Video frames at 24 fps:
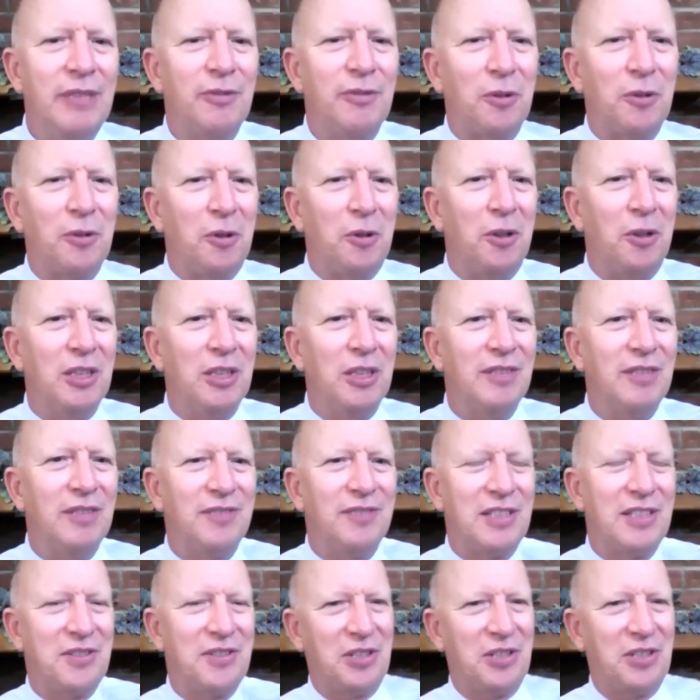all of us
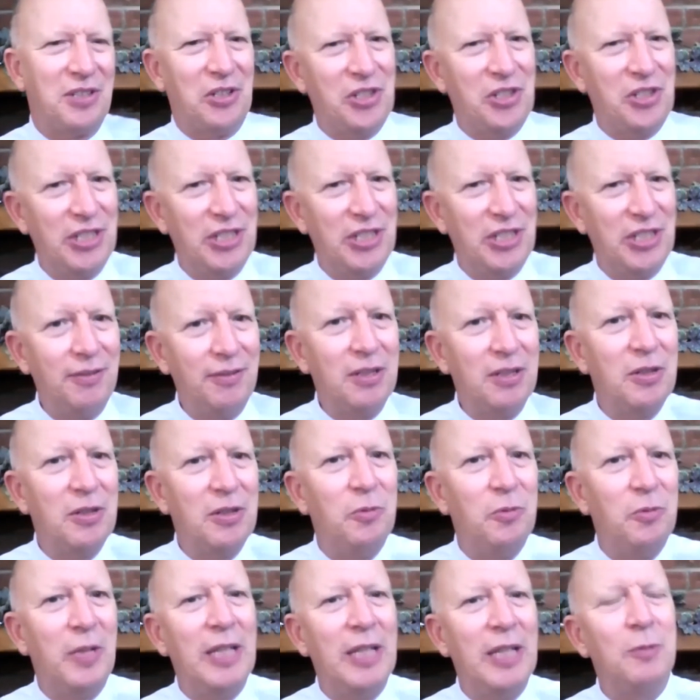to shift the
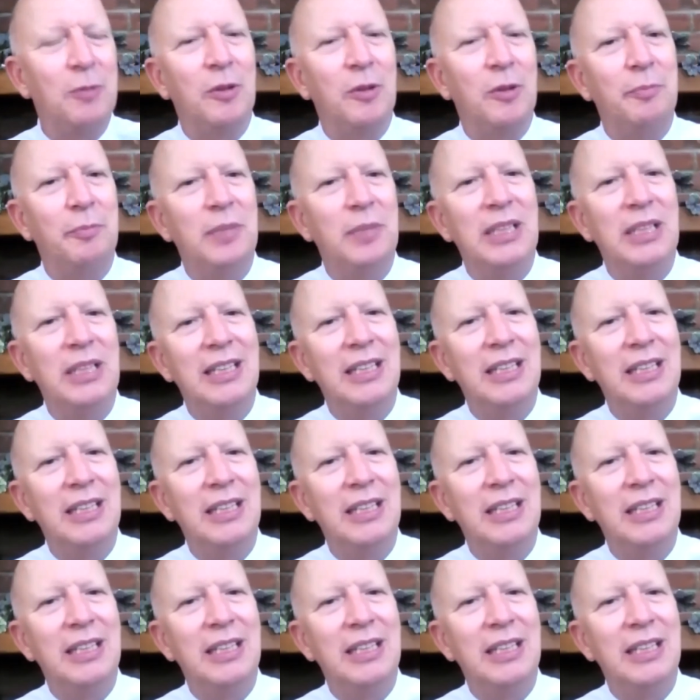way we're being